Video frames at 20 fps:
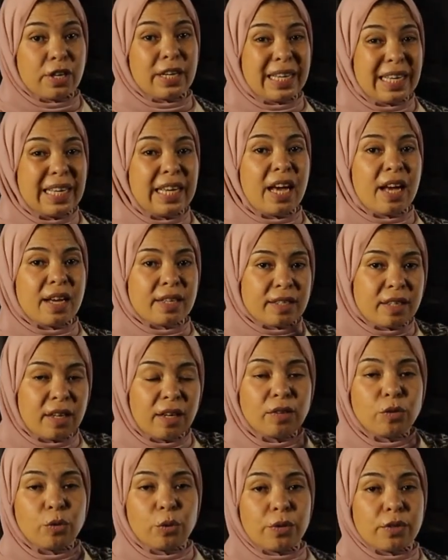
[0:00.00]
He has
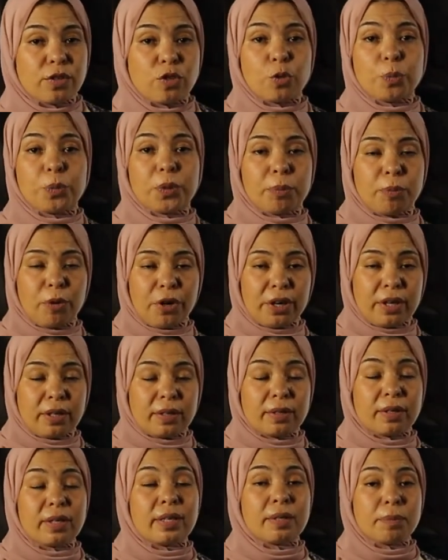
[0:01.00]
gone to the supermarket.
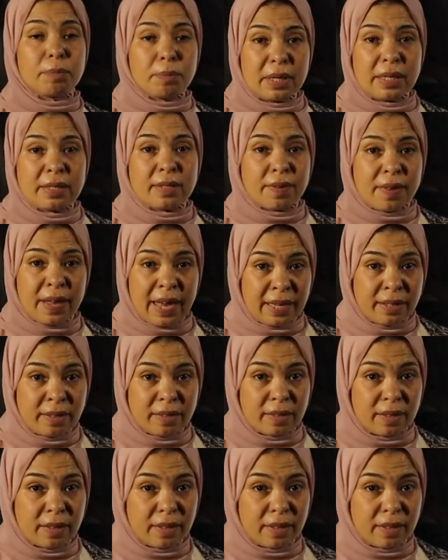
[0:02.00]
It means that